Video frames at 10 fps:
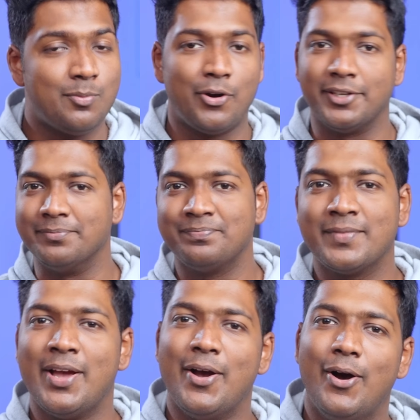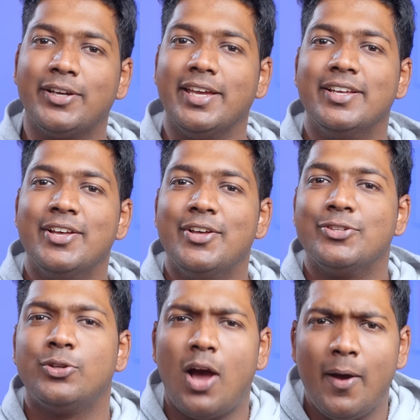the morning. Okay,
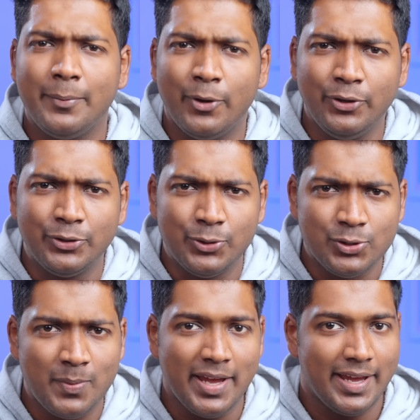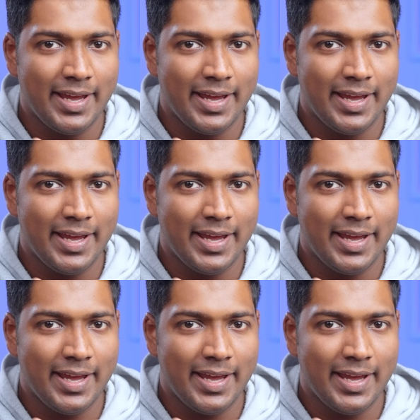so now I'm going to use my